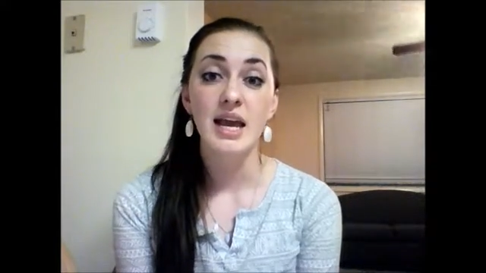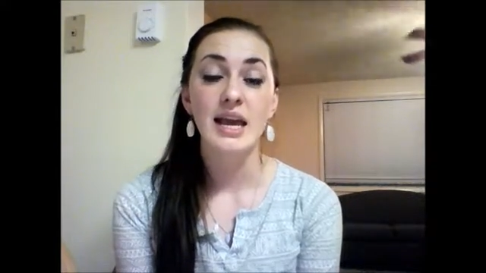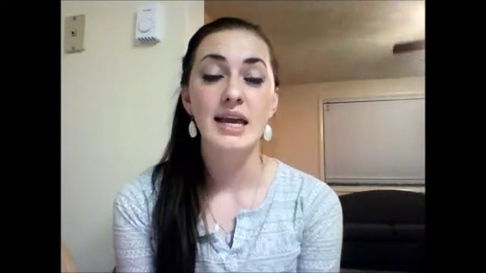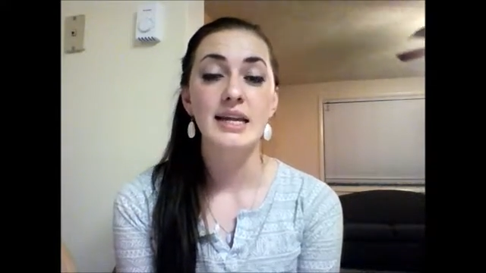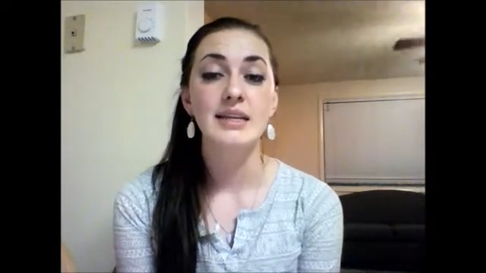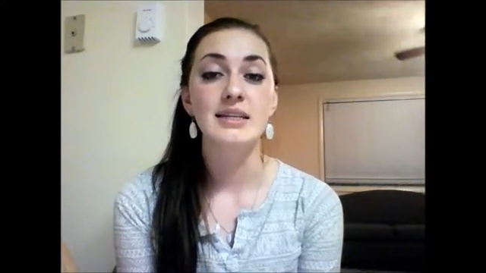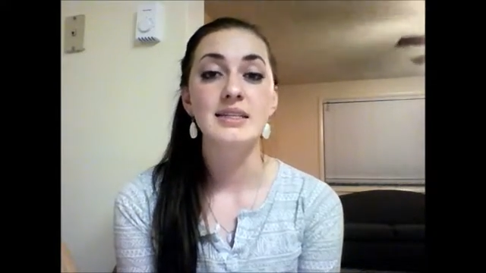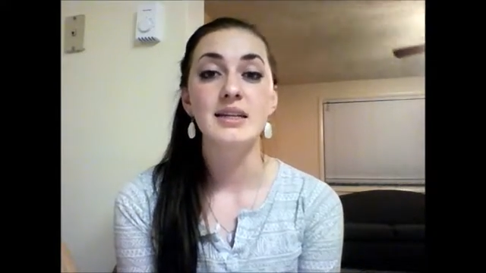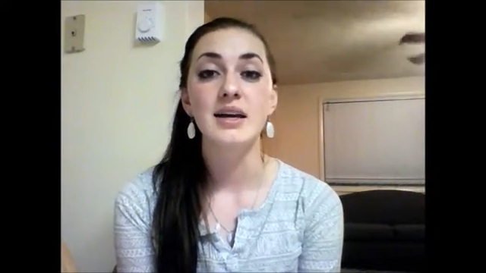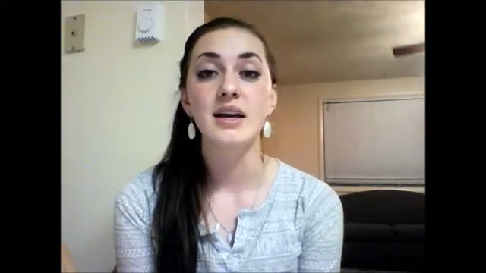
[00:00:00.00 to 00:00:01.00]

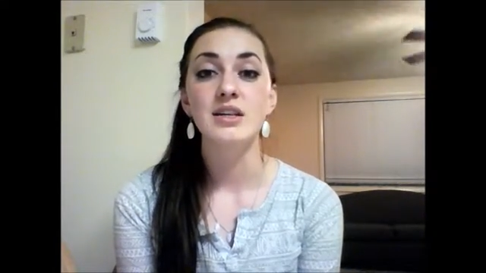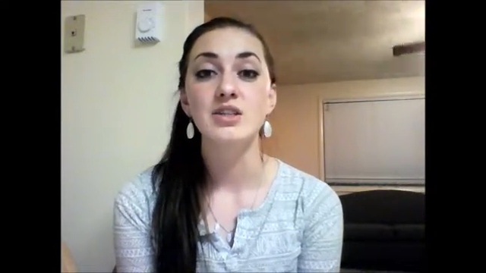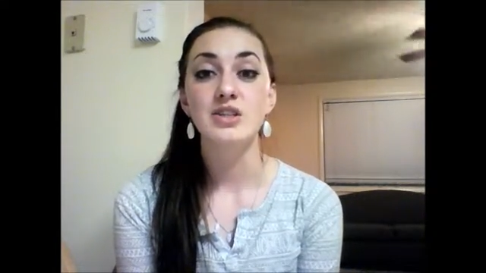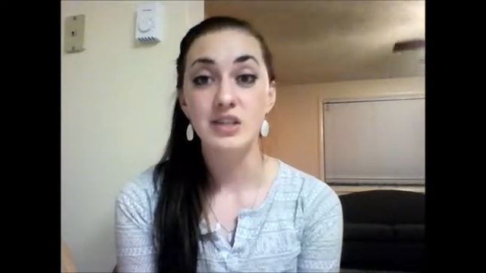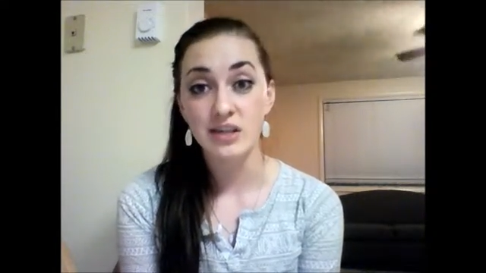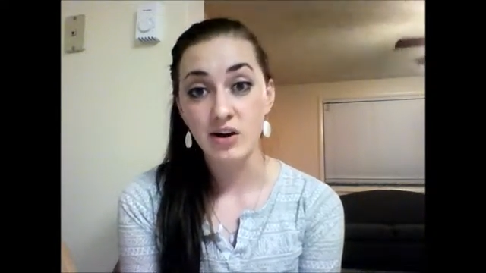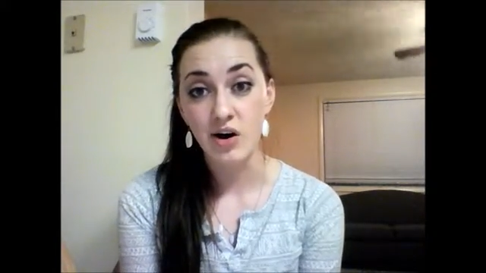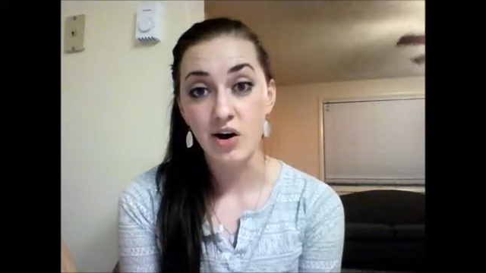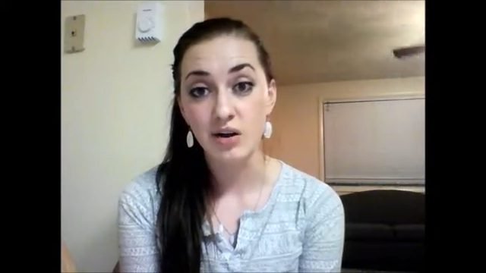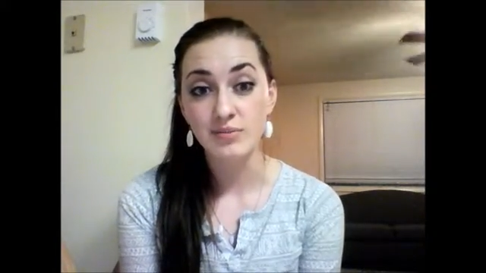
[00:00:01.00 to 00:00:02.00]
And she
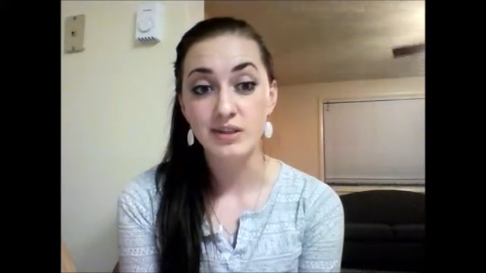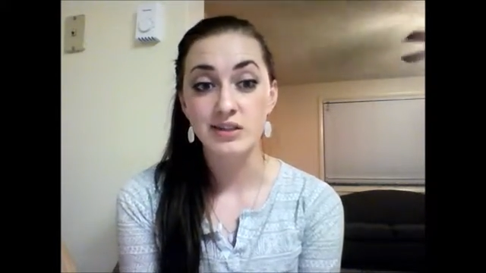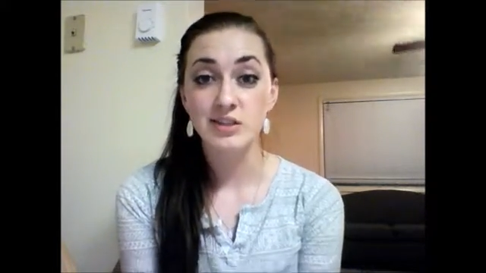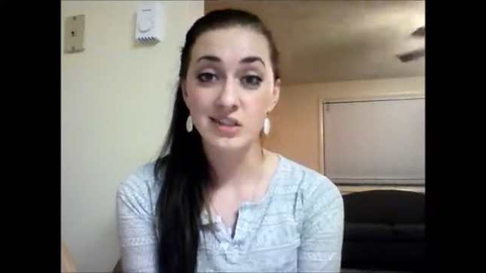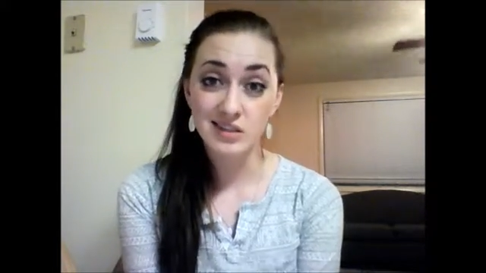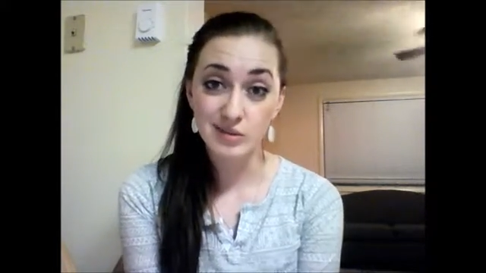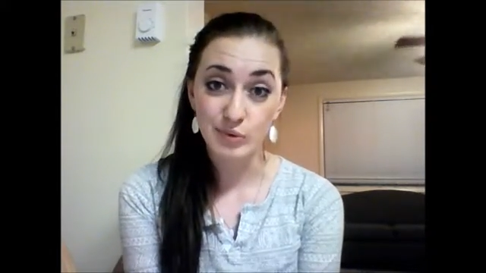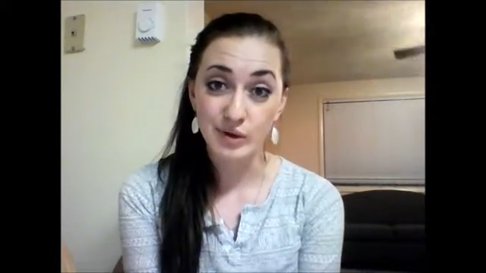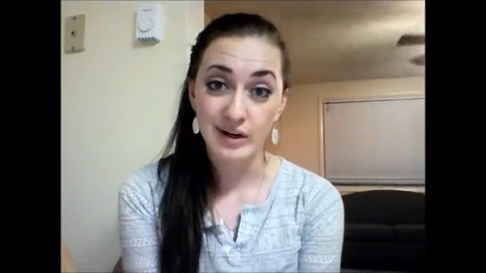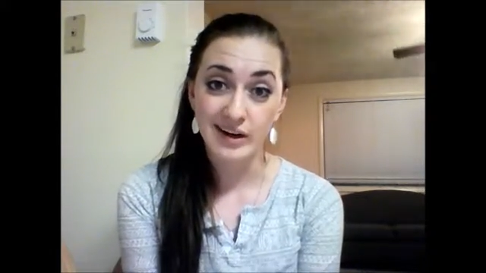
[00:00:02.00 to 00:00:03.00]
called because she's
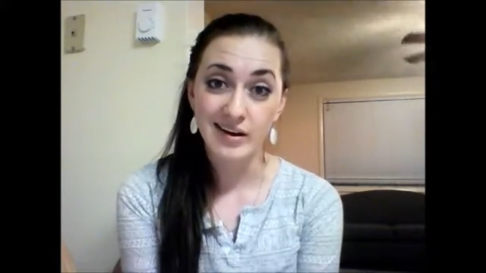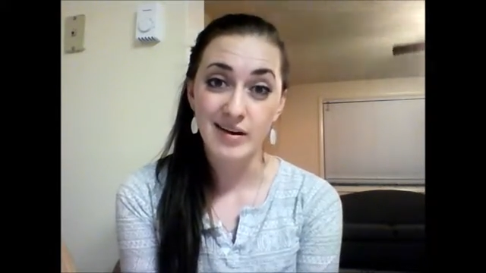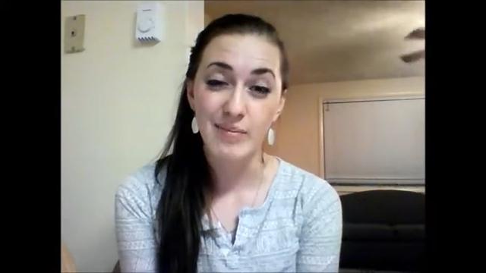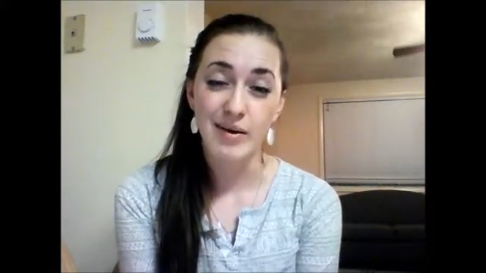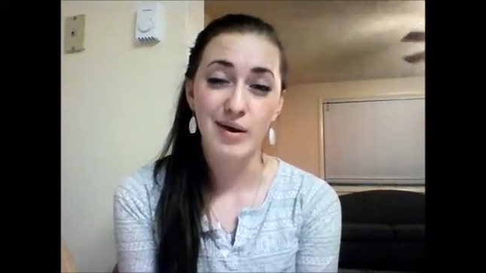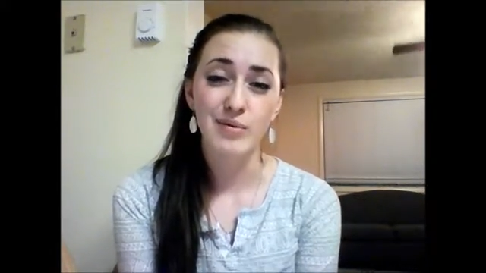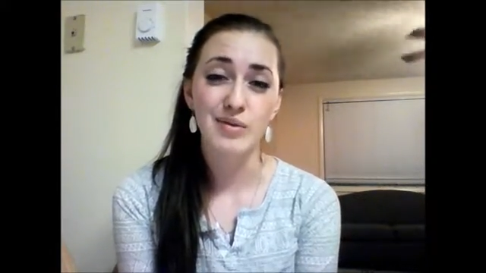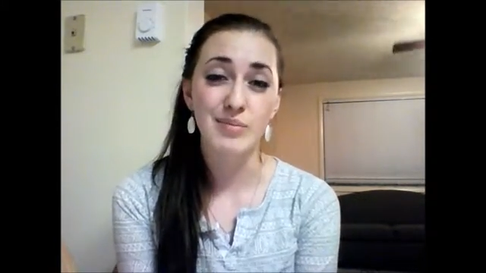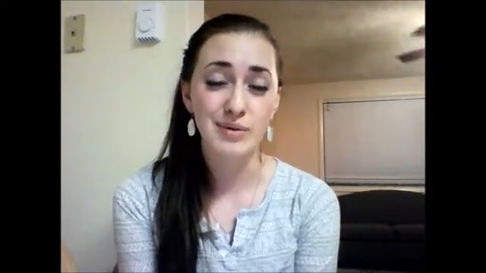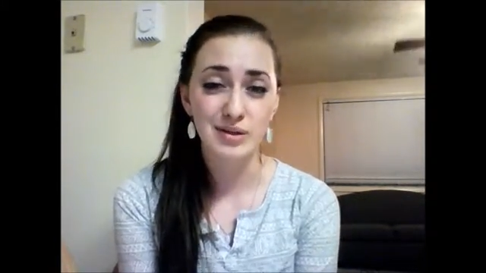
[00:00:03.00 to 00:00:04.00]
worried
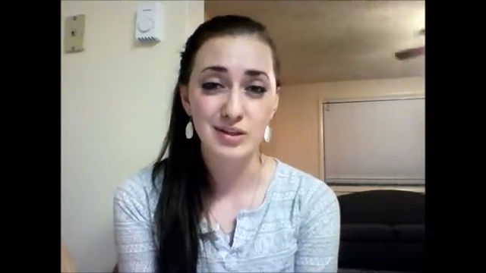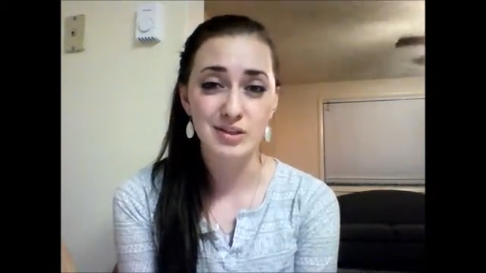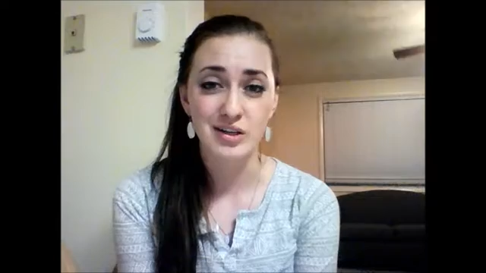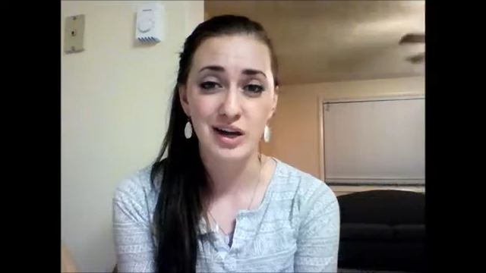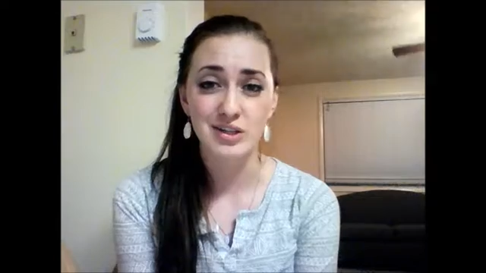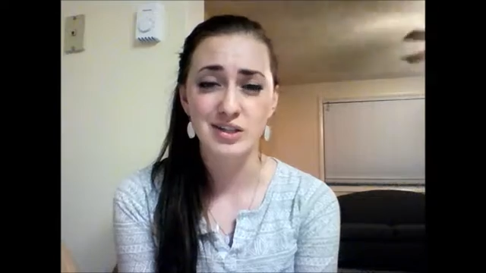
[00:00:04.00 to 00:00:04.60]
about the bill that she got.